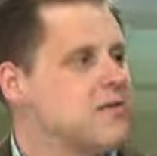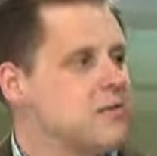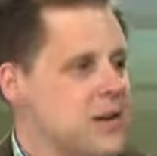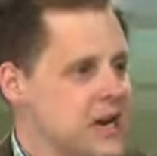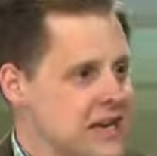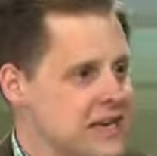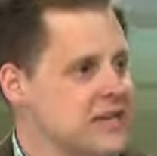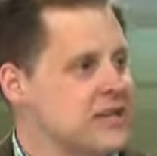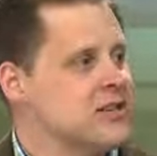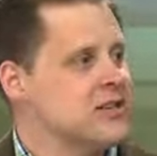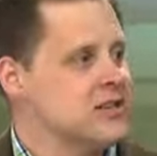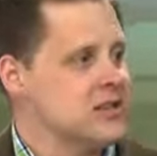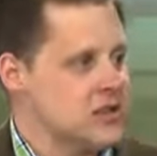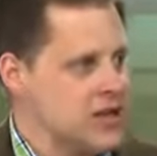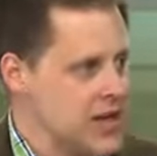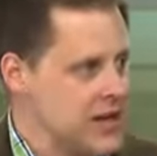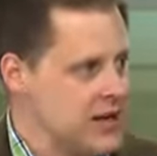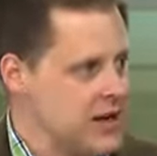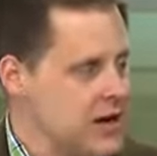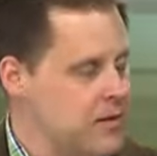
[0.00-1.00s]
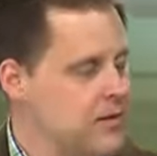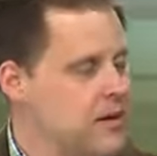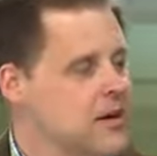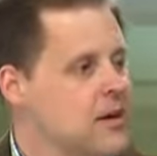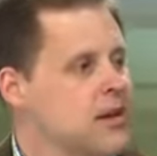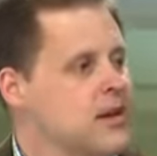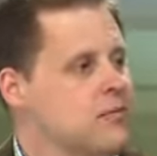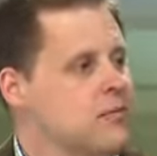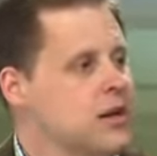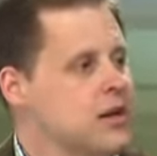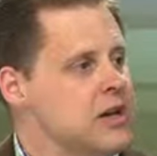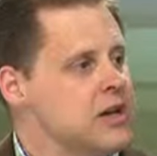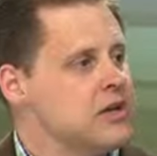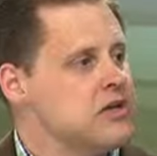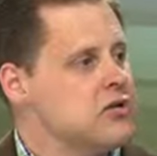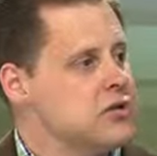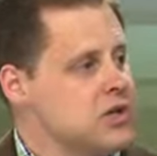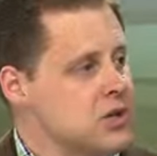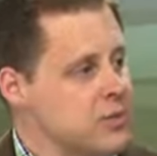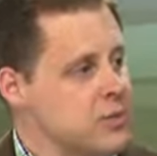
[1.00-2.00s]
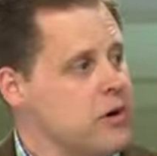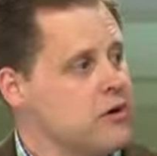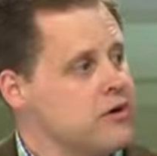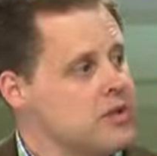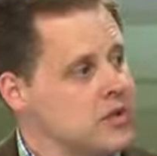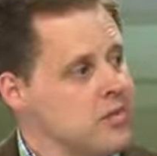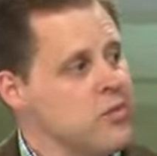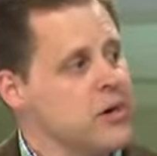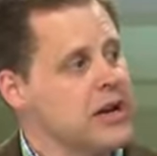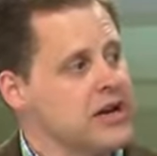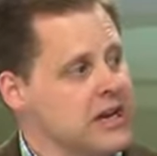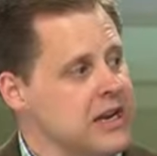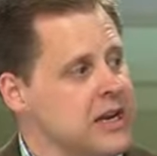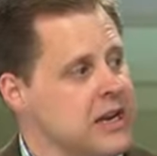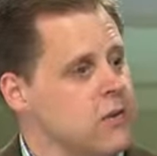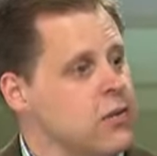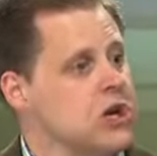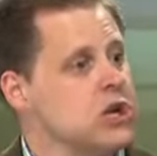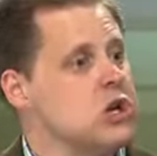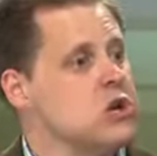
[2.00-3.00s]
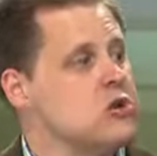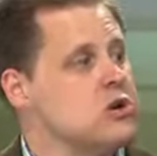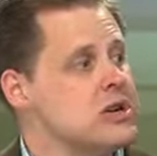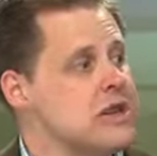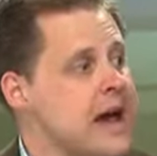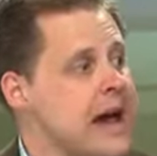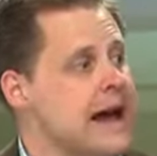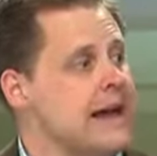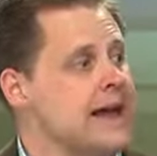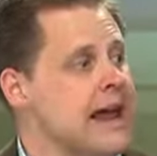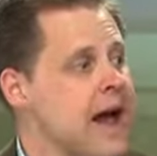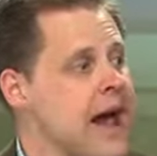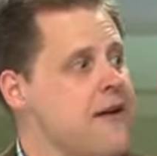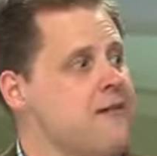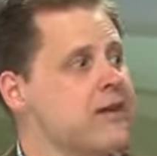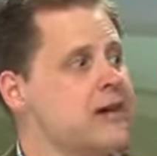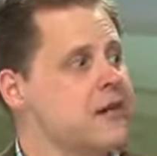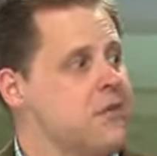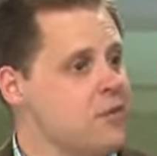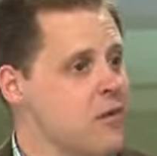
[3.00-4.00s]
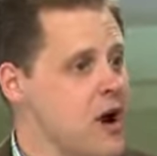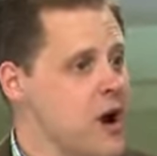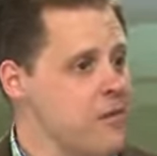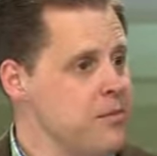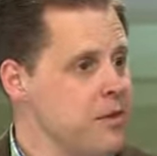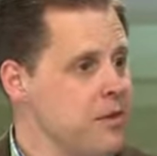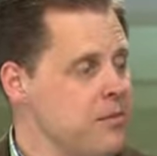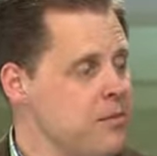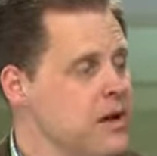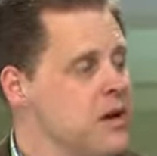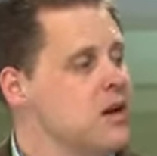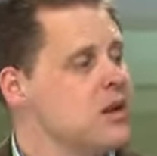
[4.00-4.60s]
maintenance checkup because you're supposed to bring it in when you're not having a problem